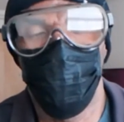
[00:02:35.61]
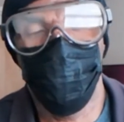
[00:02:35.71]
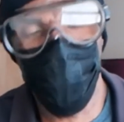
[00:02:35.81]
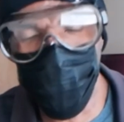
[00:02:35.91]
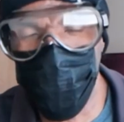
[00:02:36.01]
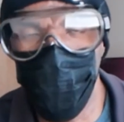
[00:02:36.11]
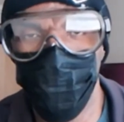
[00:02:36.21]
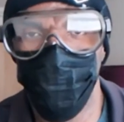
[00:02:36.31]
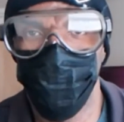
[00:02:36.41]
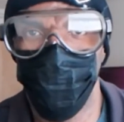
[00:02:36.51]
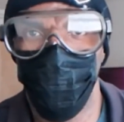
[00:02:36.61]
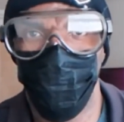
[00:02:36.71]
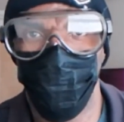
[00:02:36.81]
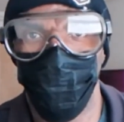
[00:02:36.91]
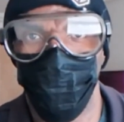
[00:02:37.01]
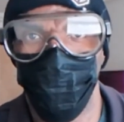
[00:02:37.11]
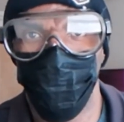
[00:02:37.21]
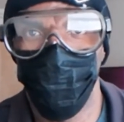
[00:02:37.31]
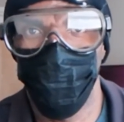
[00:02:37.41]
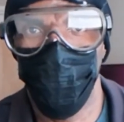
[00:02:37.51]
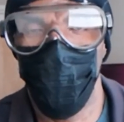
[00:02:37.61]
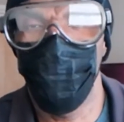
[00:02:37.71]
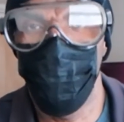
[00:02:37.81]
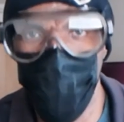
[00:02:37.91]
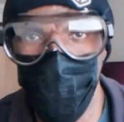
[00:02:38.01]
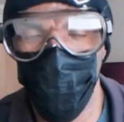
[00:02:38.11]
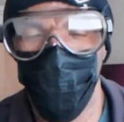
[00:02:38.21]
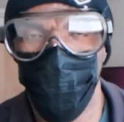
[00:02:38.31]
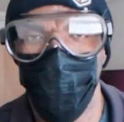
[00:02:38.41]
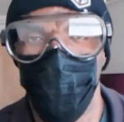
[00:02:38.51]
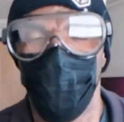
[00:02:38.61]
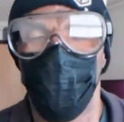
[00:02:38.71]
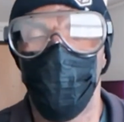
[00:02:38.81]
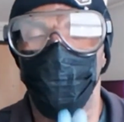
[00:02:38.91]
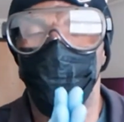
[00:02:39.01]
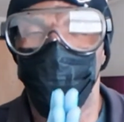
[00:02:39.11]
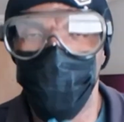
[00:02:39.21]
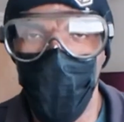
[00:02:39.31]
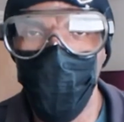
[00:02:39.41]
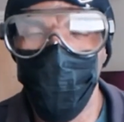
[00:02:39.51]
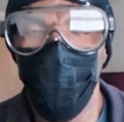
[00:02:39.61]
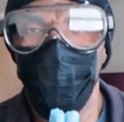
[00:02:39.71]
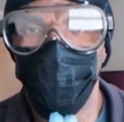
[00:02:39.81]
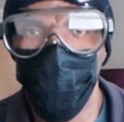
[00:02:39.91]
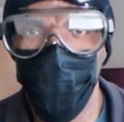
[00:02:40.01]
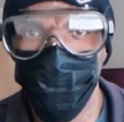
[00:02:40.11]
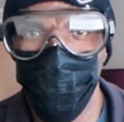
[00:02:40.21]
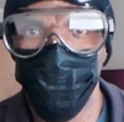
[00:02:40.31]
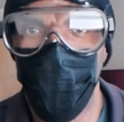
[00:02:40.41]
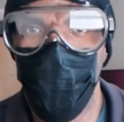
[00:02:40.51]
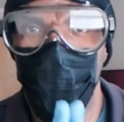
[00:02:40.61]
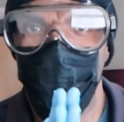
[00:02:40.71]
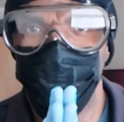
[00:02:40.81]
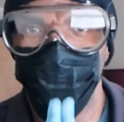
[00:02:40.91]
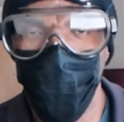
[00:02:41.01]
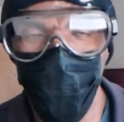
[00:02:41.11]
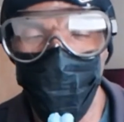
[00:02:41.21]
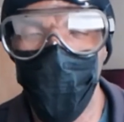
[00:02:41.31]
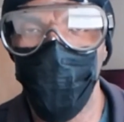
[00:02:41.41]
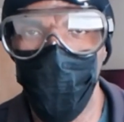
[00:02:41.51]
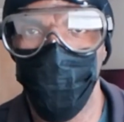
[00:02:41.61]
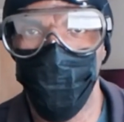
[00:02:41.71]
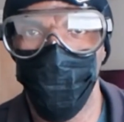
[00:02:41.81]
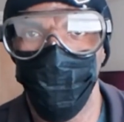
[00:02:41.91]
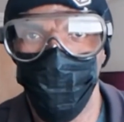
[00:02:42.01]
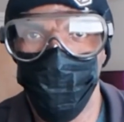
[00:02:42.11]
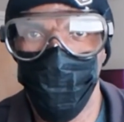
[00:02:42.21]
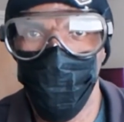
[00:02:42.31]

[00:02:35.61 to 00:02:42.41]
Take care of yourself. And remember, do not go places that has no ventilation.